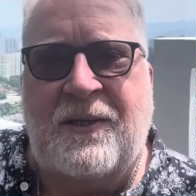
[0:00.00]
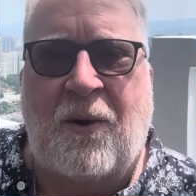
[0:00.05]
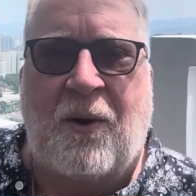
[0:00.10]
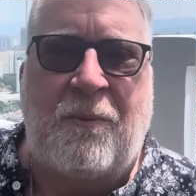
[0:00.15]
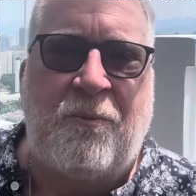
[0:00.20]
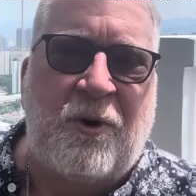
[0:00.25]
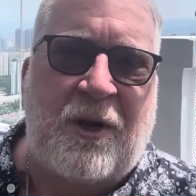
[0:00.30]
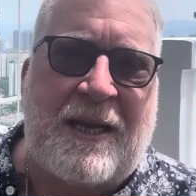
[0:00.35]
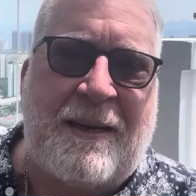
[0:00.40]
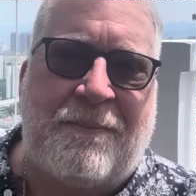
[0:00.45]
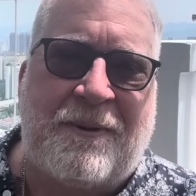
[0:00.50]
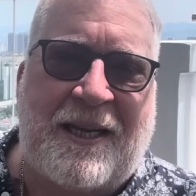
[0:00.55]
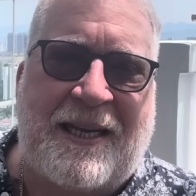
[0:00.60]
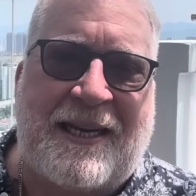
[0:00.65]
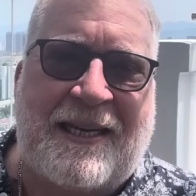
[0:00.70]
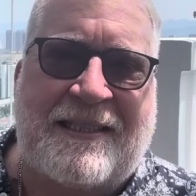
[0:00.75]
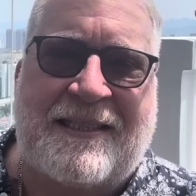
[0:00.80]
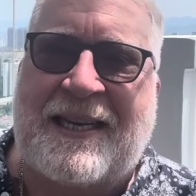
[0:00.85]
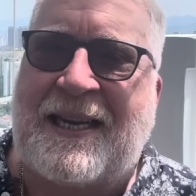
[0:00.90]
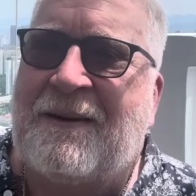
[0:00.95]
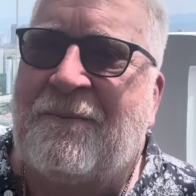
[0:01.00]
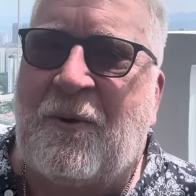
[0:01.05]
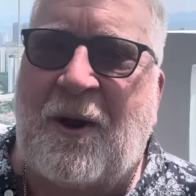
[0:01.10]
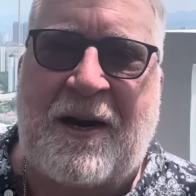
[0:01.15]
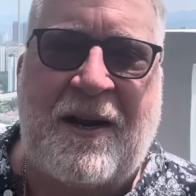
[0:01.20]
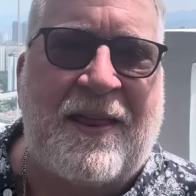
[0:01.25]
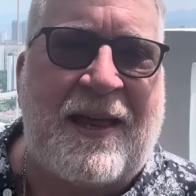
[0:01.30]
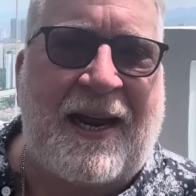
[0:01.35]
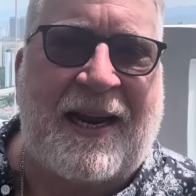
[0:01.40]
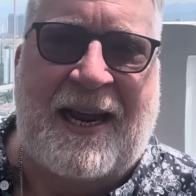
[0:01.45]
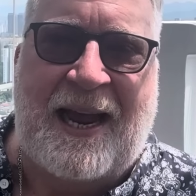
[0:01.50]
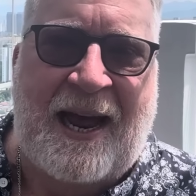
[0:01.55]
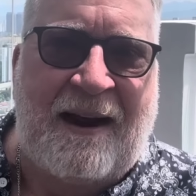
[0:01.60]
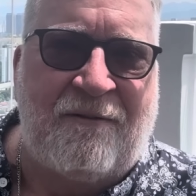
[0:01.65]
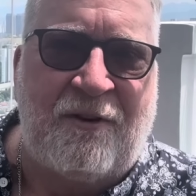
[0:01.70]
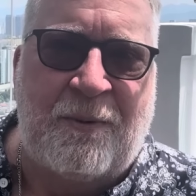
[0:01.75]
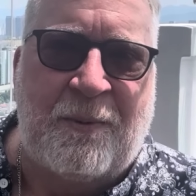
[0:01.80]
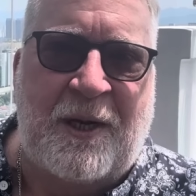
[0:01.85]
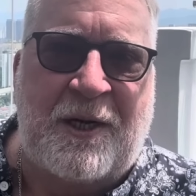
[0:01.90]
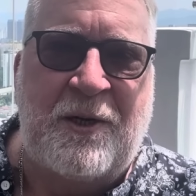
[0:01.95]
I'm really pleased and want to thank
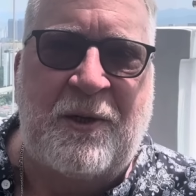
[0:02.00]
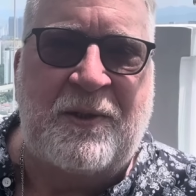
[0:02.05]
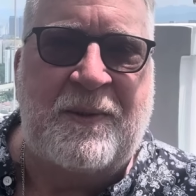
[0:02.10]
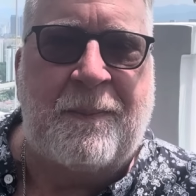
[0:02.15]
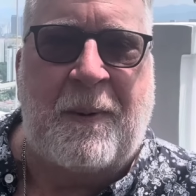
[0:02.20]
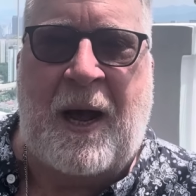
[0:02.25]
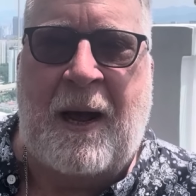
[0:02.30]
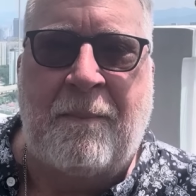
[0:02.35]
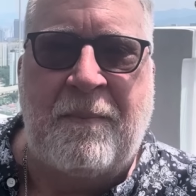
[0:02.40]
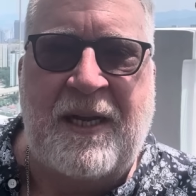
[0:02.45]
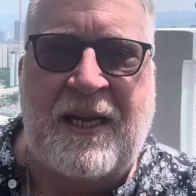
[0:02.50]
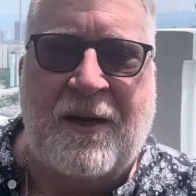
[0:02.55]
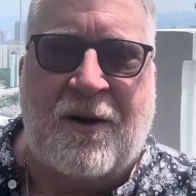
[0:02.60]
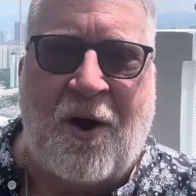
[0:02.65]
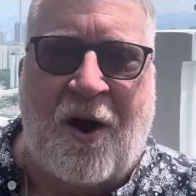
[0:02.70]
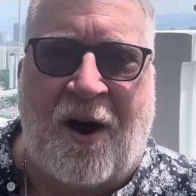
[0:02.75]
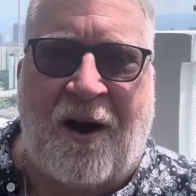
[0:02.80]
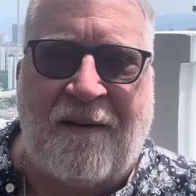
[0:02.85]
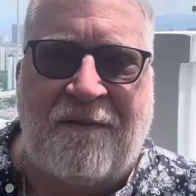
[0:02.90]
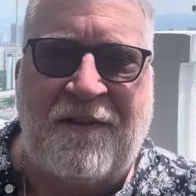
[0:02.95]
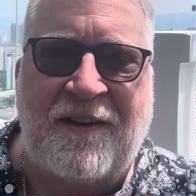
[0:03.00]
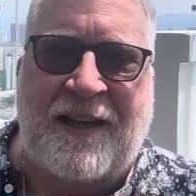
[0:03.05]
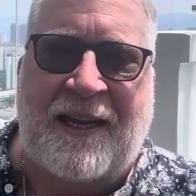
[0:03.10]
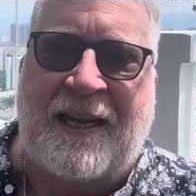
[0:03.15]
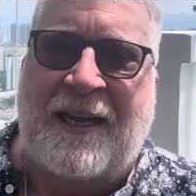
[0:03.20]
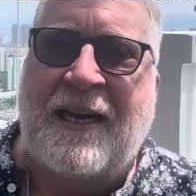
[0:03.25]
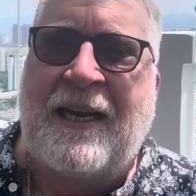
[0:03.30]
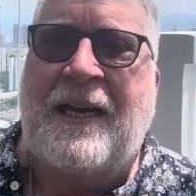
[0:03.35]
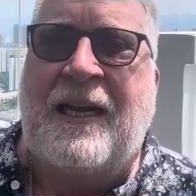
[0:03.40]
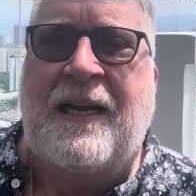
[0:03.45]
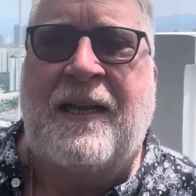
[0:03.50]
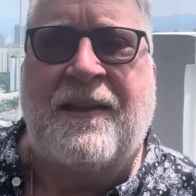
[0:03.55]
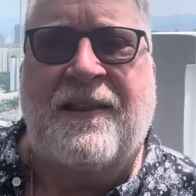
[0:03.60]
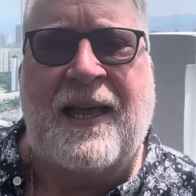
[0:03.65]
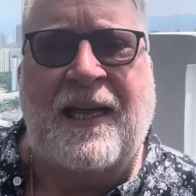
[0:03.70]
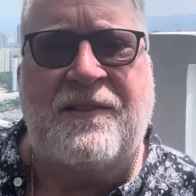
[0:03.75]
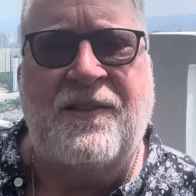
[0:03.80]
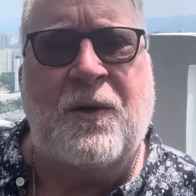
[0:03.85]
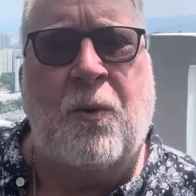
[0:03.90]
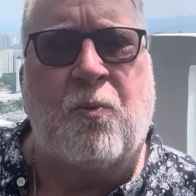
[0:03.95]
everyone who's bought me a coffee.
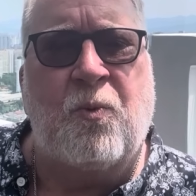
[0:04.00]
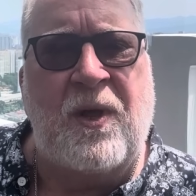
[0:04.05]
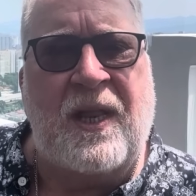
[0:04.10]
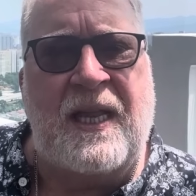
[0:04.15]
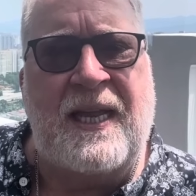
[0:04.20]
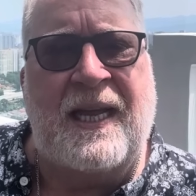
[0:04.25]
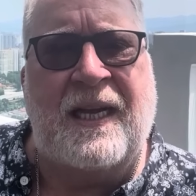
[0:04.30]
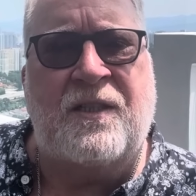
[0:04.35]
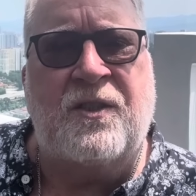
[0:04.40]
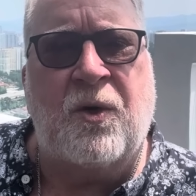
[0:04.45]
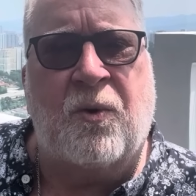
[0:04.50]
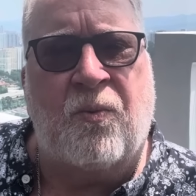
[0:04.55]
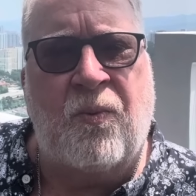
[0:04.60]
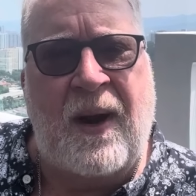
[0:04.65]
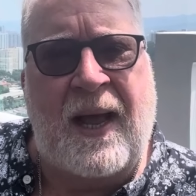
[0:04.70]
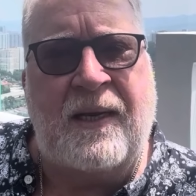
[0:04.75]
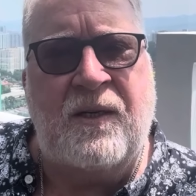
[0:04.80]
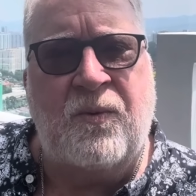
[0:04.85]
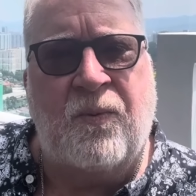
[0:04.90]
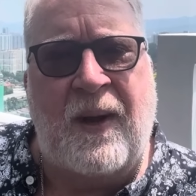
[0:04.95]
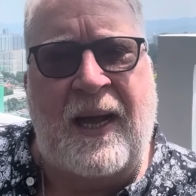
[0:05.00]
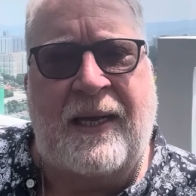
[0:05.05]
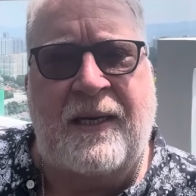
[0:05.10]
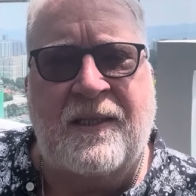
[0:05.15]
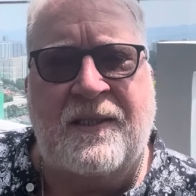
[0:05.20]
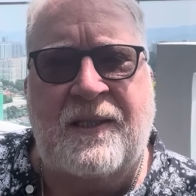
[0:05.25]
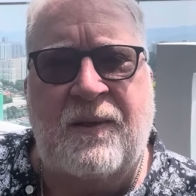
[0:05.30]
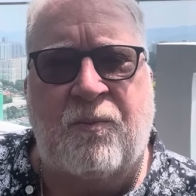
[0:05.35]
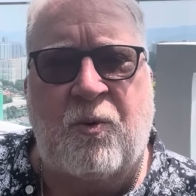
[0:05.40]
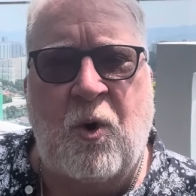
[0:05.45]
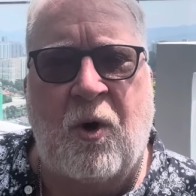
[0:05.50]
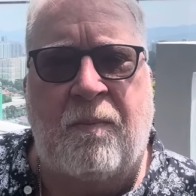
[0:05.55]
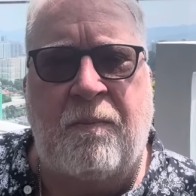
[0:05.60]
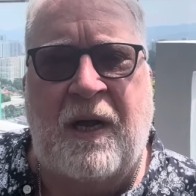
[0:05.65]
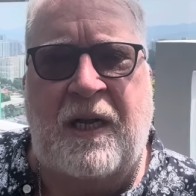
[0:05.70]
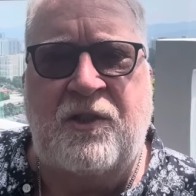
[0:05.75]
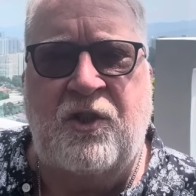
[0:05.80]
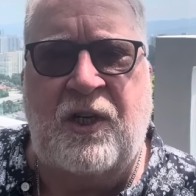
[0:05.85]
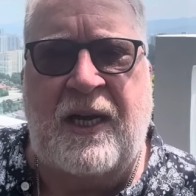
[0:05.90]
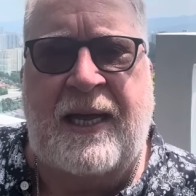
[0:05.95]
That's really a direct way to support
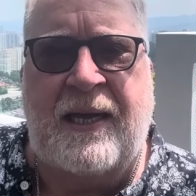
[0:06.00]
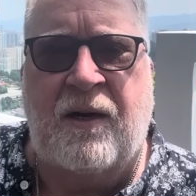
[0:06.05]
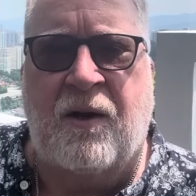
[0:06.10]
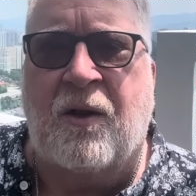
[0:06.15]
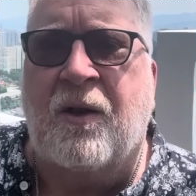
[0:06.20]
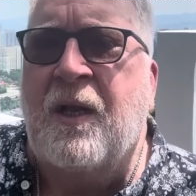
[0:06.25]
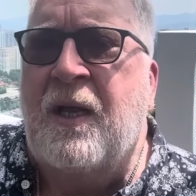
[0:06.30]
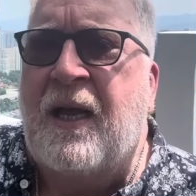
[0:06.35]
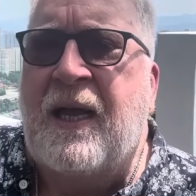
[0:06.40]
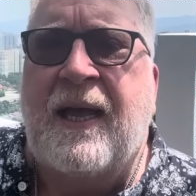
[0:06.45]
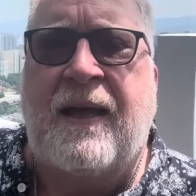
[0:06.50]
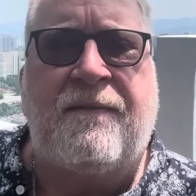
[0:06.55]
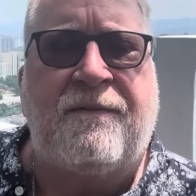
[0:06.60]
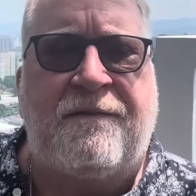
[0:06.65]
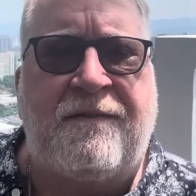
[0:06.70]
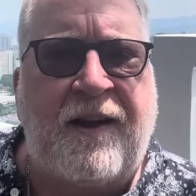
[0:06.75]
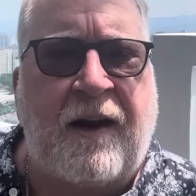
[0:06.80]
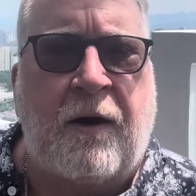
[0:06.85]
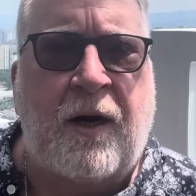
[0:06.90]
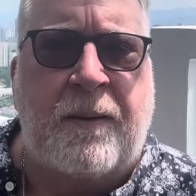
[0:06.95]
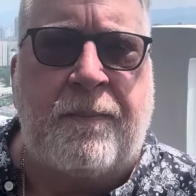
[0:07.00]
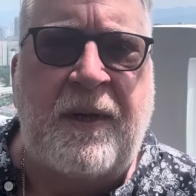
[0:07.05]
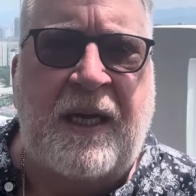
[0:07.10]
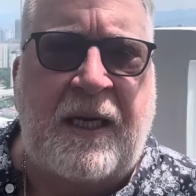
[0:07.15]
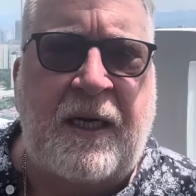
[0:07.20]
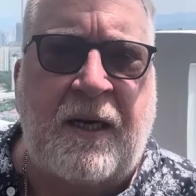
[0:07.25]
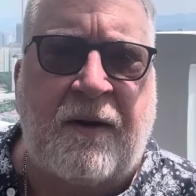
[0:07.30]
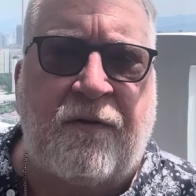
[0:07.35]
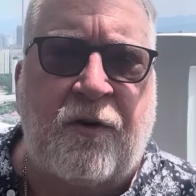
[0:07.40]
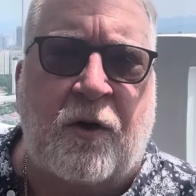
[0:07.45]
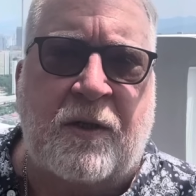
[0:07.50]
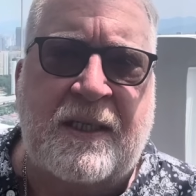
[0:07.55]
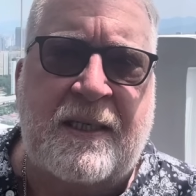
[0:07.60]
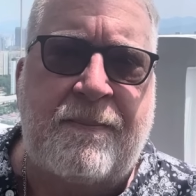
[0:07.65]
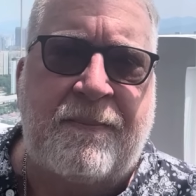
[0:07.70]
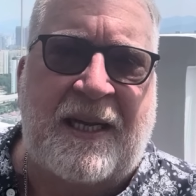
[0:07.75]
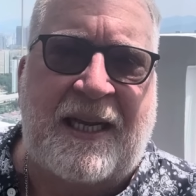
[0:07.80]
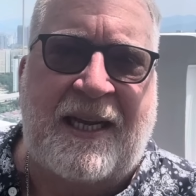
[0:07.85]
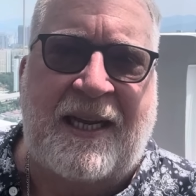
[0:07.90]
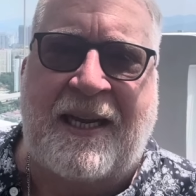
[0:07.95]
my channel and very meaningful to
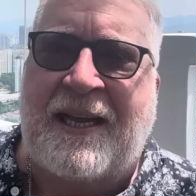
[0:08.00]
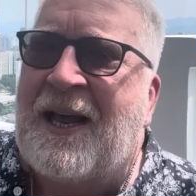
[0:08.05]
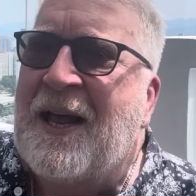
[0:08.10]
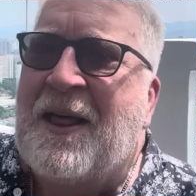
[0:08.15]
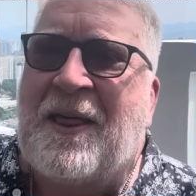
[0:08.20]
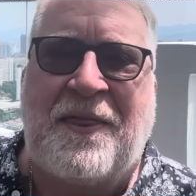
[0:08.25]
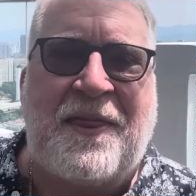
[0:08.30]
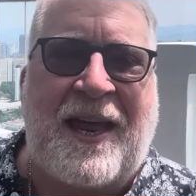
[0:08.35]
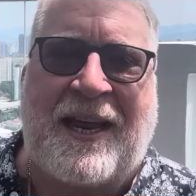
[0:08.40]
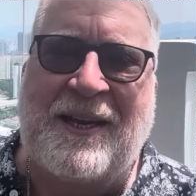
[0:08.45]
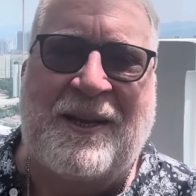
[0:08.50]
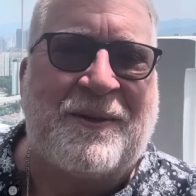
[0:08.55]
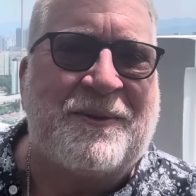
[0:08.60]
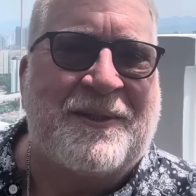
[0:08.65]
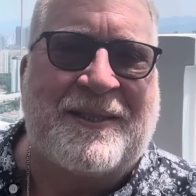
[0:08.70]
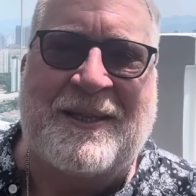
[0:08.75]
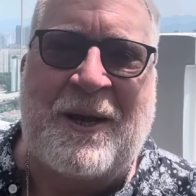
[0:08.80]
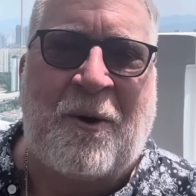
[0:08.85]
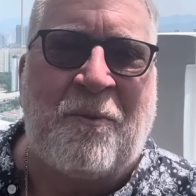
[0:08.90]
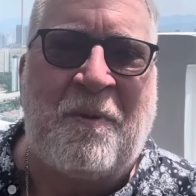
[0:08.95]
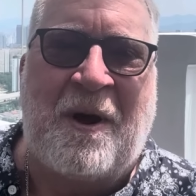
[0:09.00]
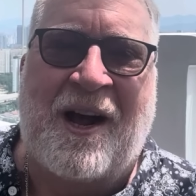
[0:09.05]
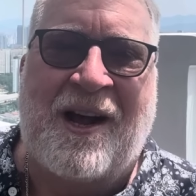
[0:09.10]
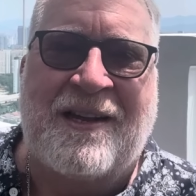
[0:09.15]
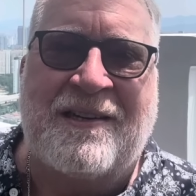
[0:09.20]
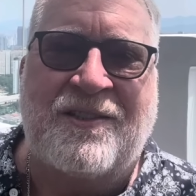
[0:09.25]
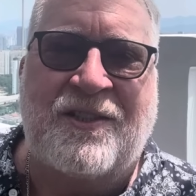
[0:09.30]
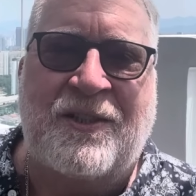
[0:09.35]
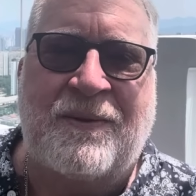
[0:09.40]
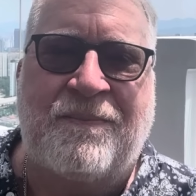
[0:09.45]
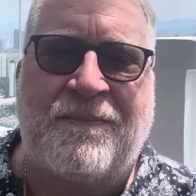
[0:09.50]
me. Thank you so much.